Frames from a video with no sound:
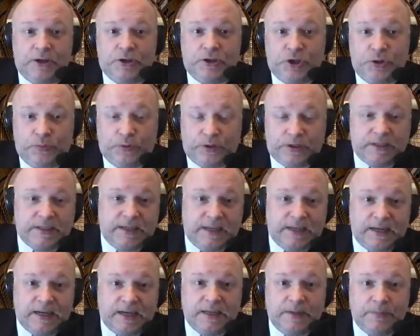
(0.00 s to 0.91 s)
She wouldn't
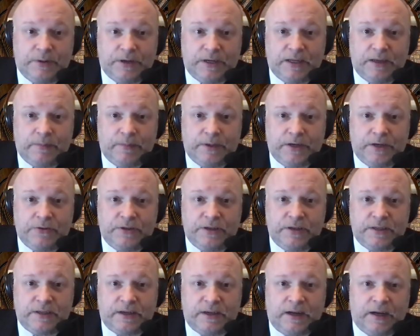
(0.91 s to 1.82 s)
tell anybody
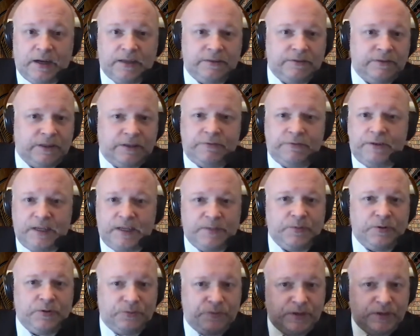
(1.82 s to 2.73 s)
about it on
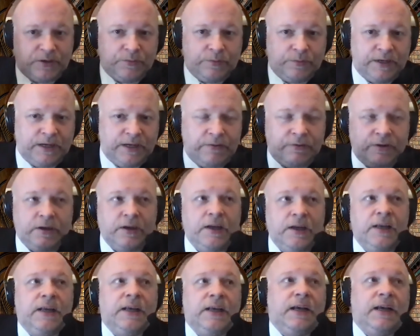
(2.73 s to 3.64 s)
Facebook, Twitter,
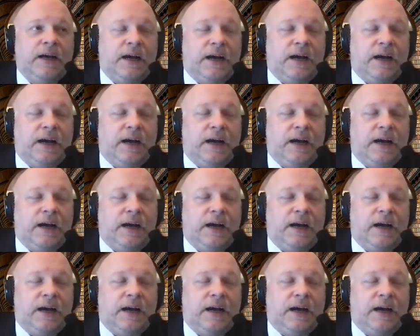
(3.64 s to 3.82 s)
whatever.